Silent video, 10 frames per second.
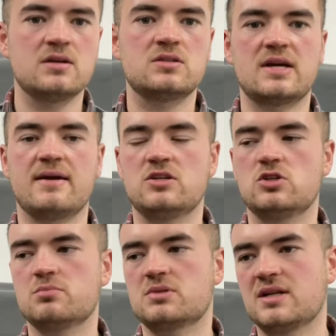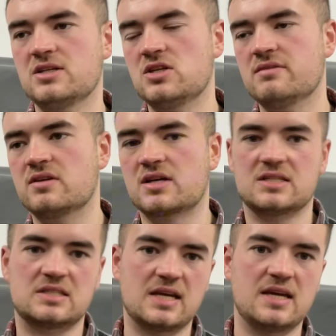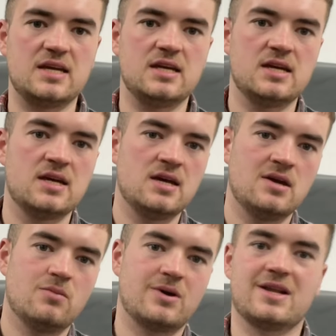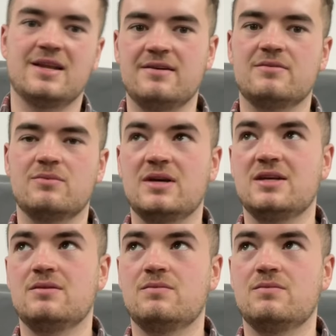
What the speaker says: charity shops unless you live in like a city where you